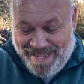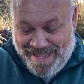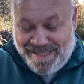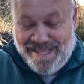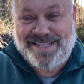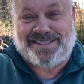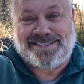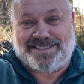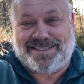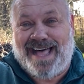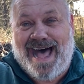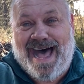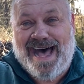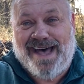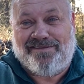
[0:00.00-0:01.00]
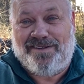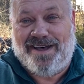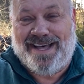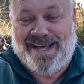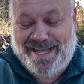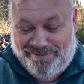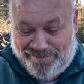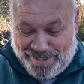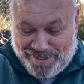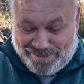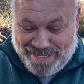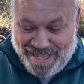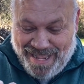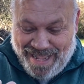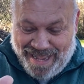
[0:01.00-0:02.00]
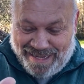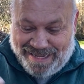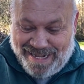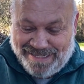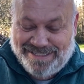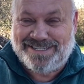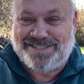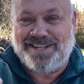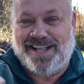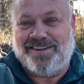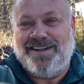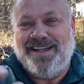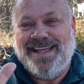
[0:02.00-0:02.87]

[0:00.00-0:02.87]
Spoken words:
This is live, folks. I got this dollar.